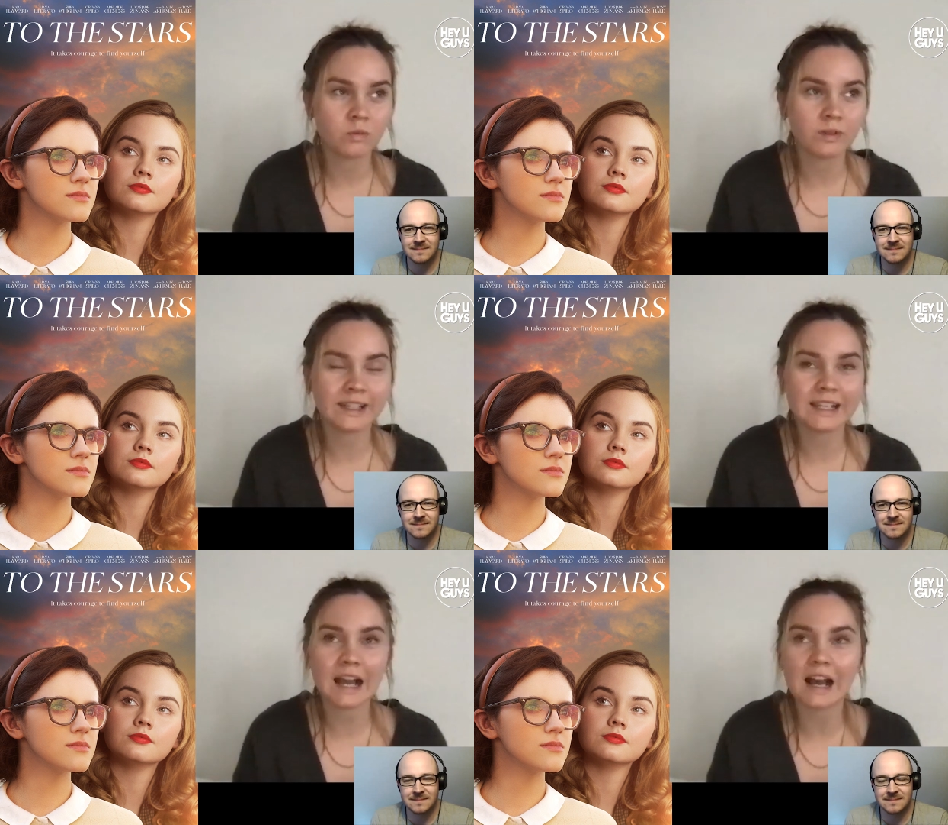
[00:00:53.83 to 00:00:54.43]

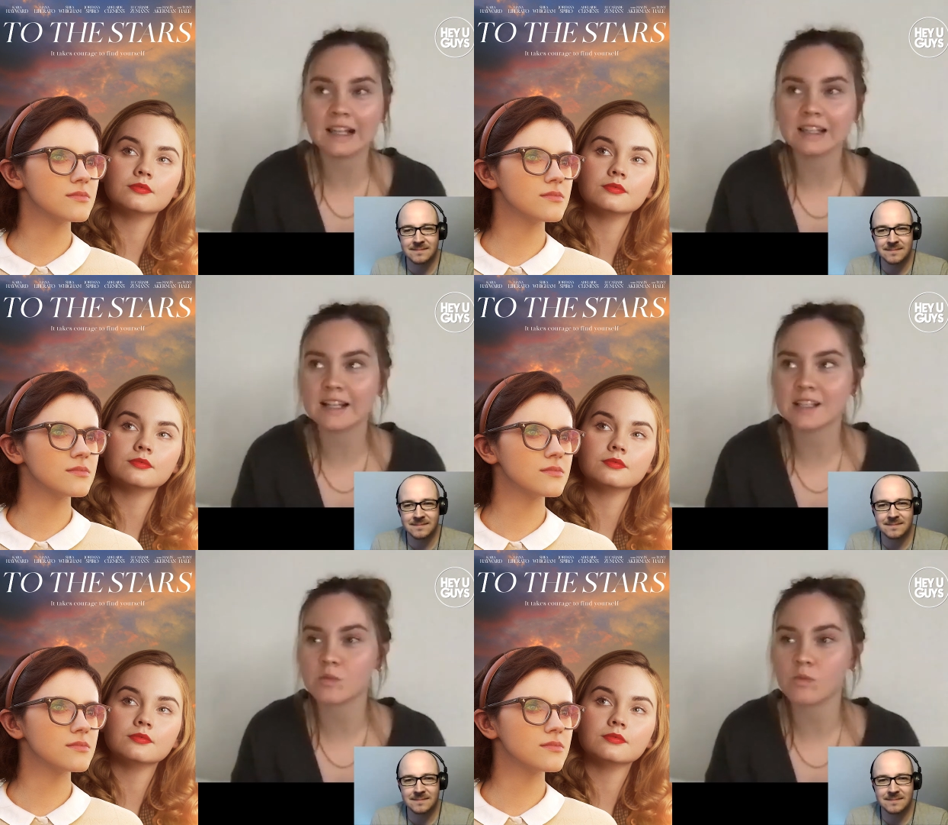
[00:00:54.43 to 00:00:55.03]
Speaker 1: really
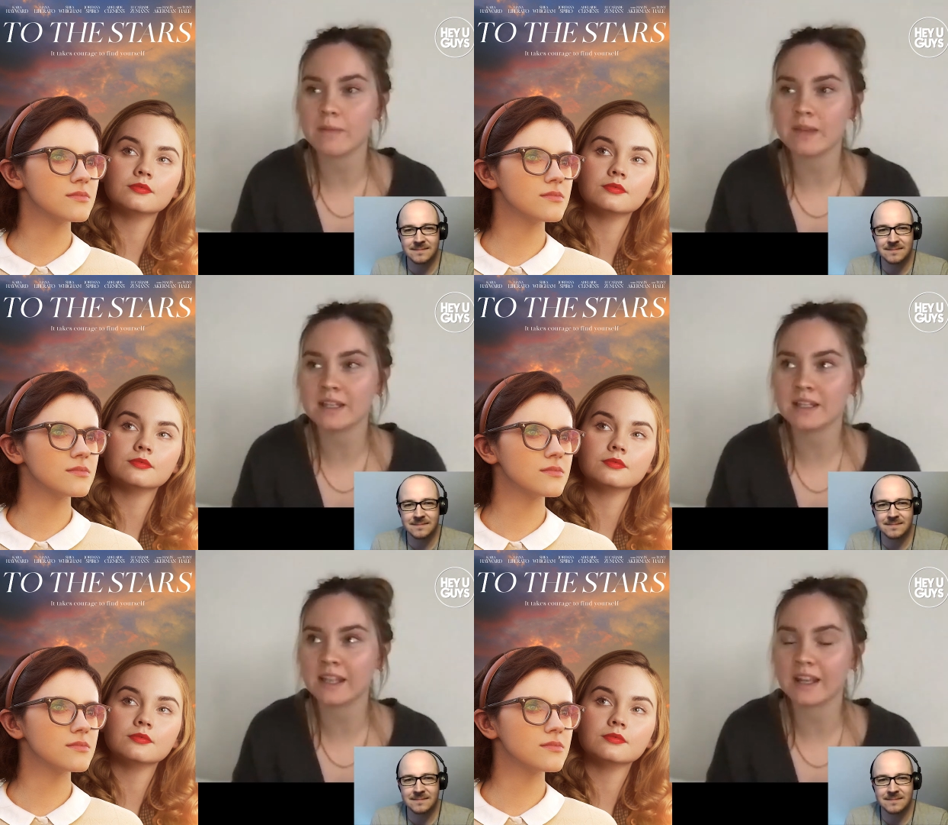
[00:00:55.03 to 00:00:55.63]
highlights
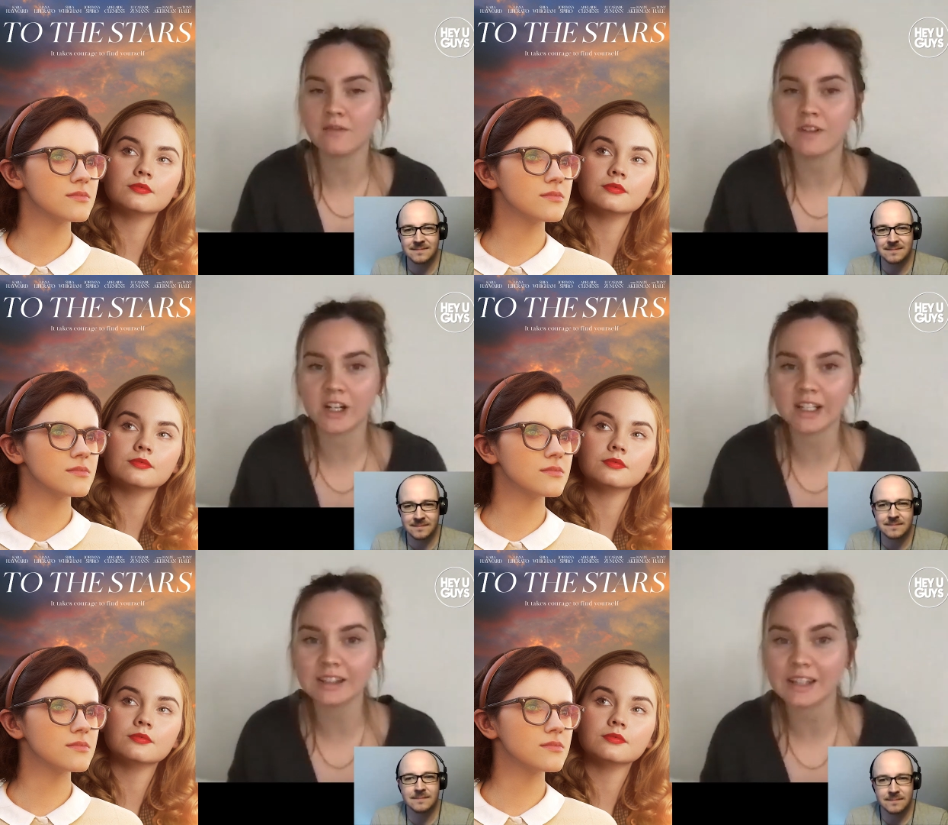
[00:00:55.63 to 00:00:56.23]
women in like a
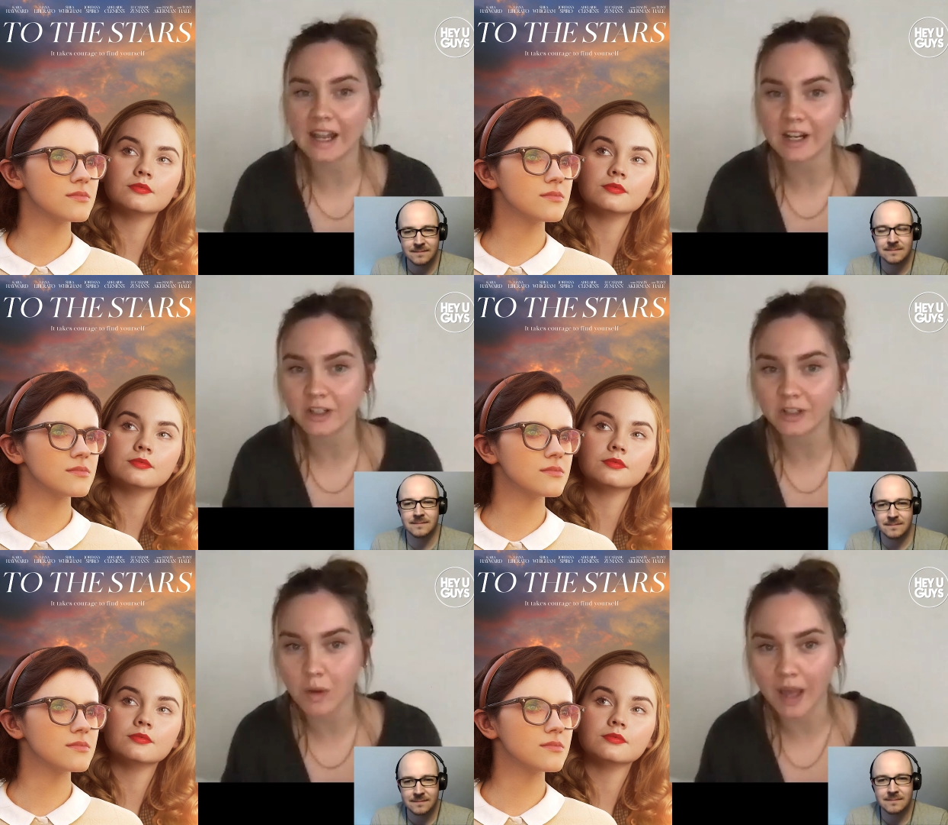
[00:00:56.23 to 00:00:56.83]
very
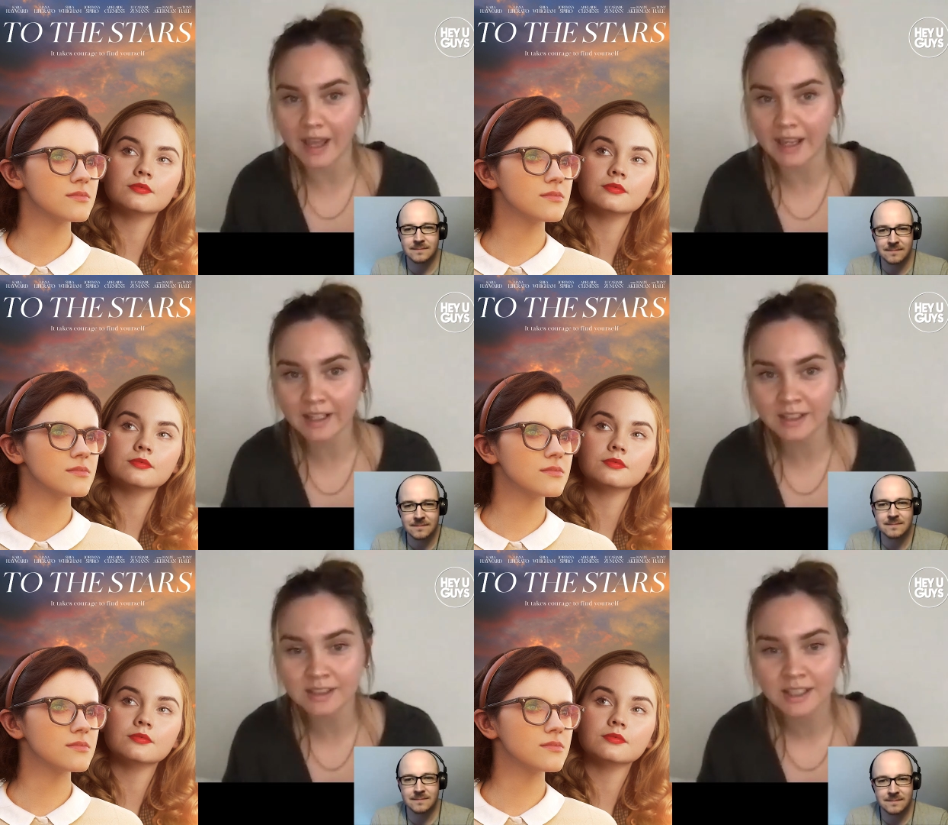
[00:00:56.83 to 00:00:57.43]
layered
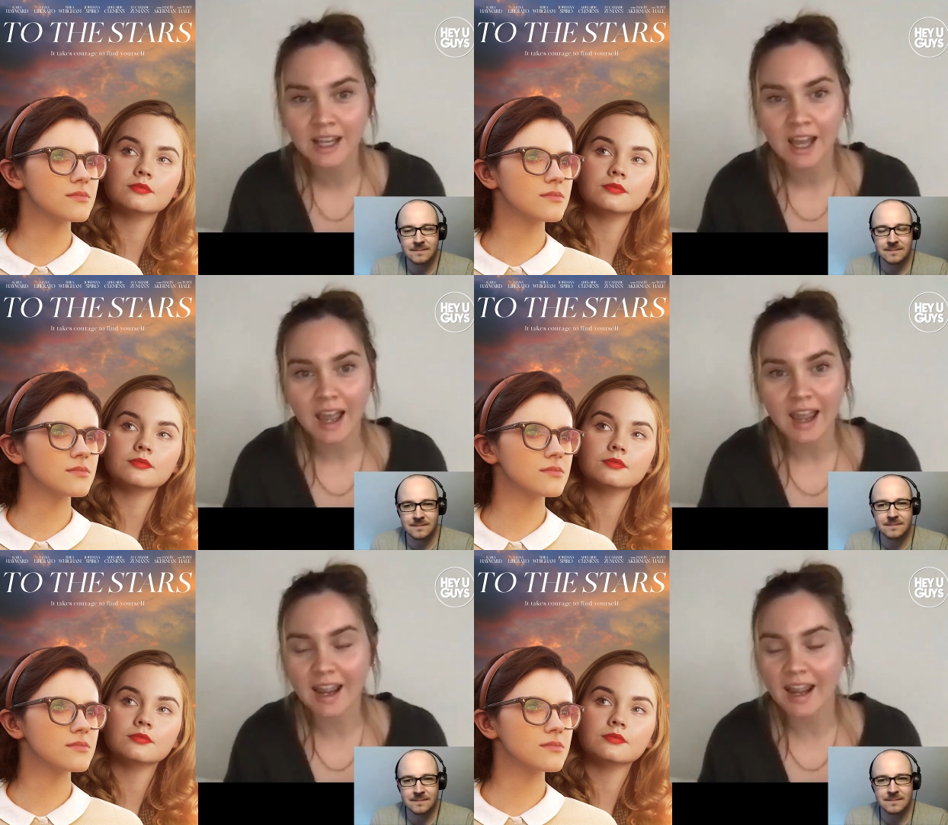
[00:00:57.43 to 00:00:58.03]
way
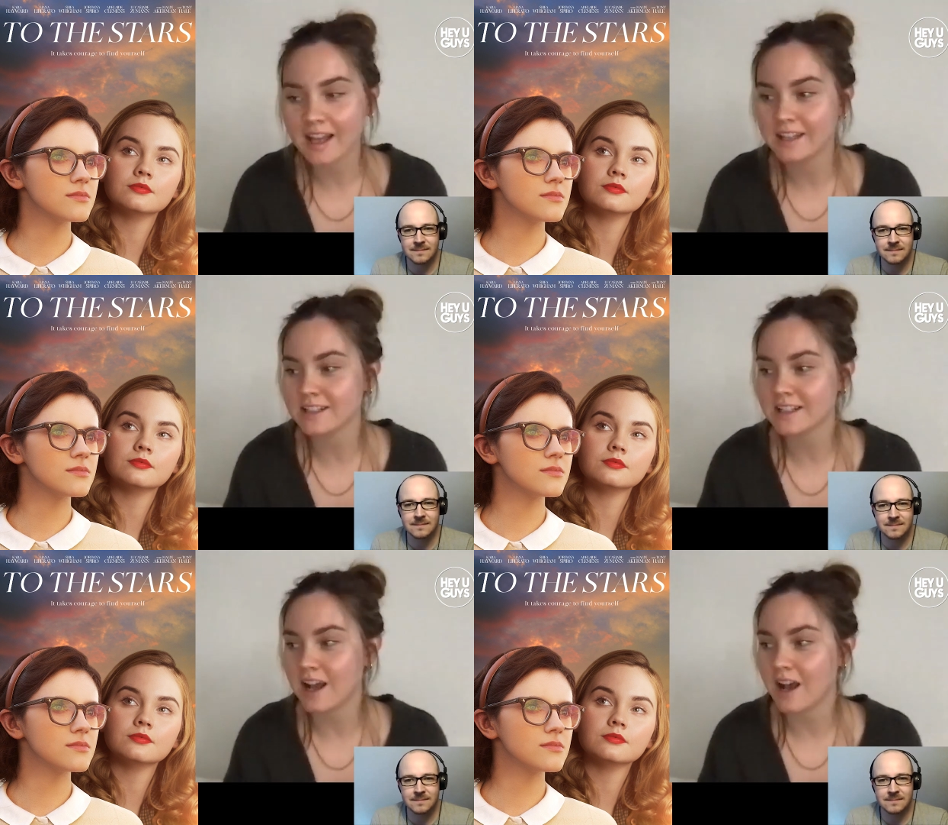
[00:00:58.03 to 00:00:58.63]

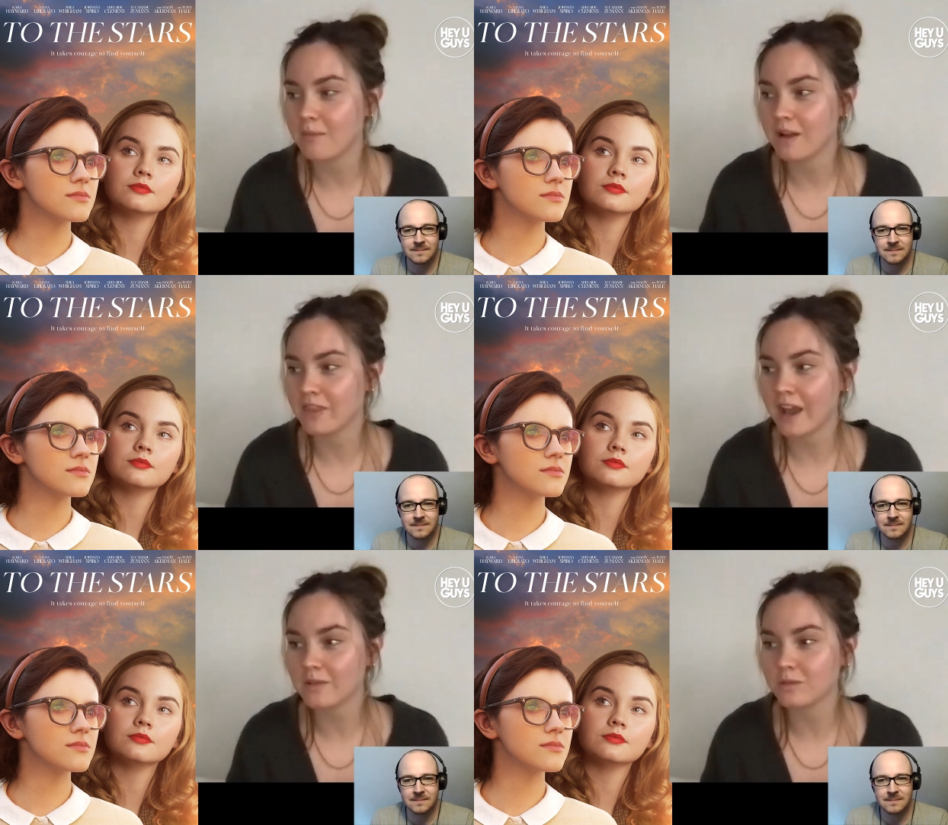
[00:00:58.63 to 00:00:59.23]
and um,
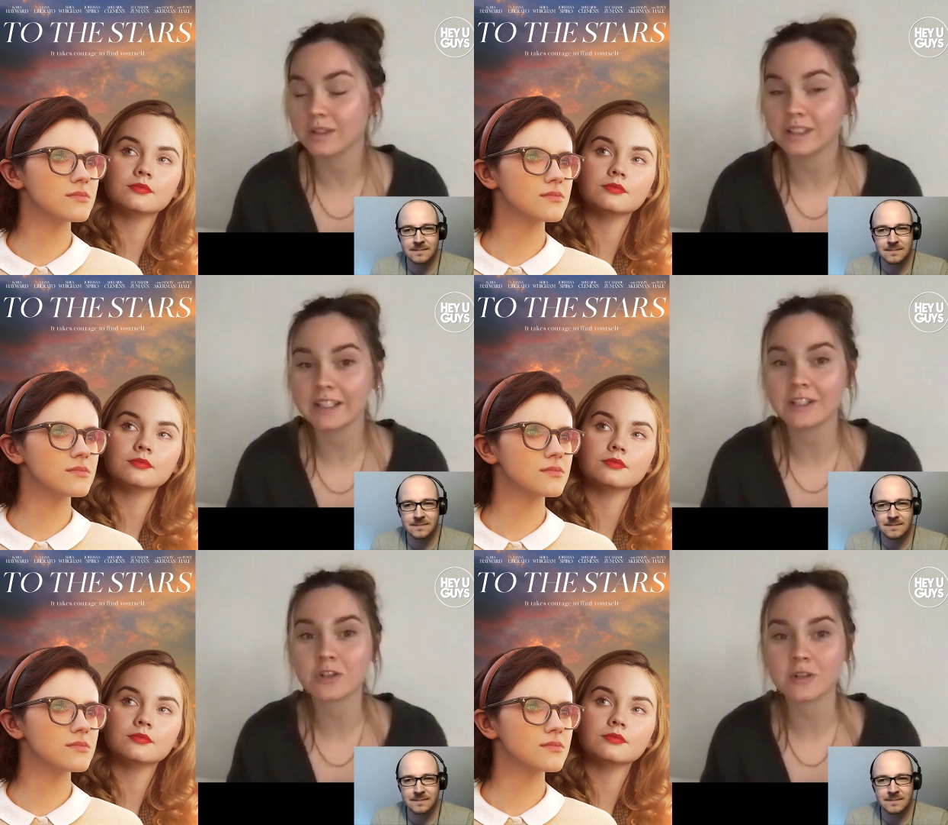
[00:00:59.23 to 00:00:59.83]
that
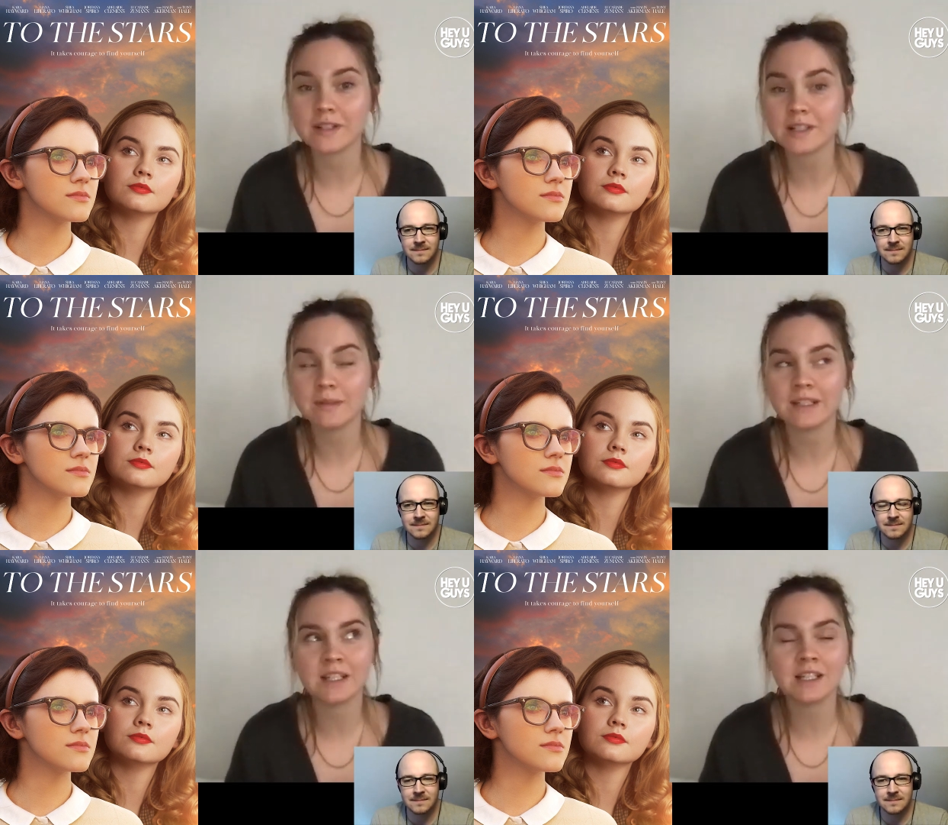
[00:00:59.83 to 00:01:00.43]
really intrigued
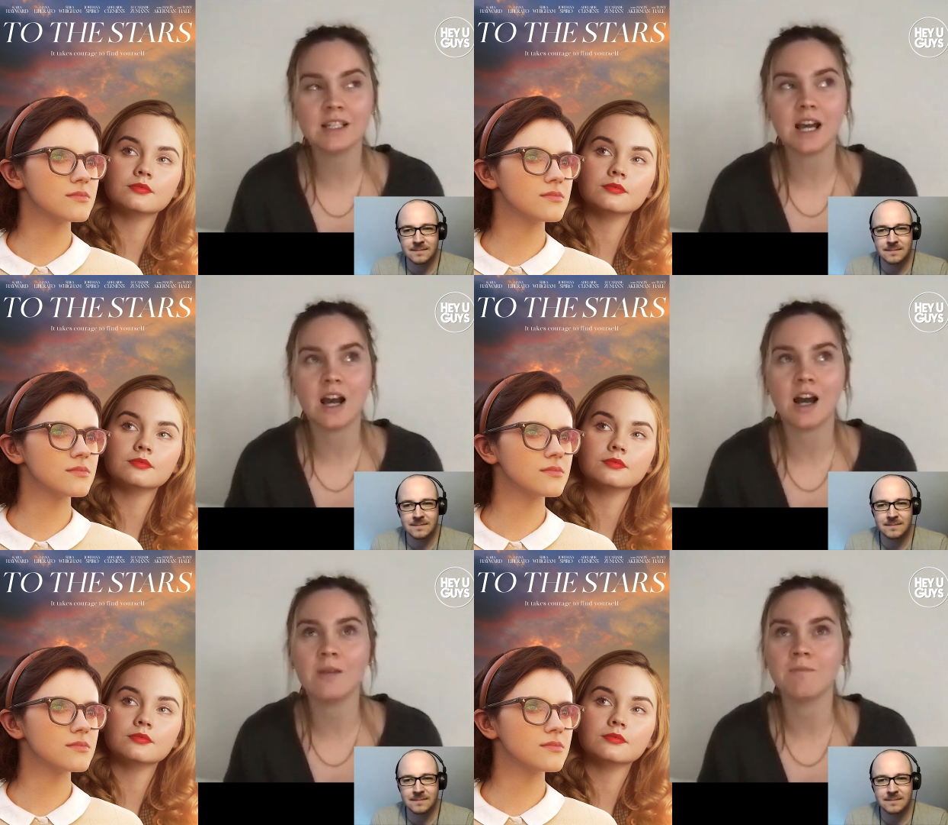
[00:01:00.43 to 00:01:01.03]
me. Um,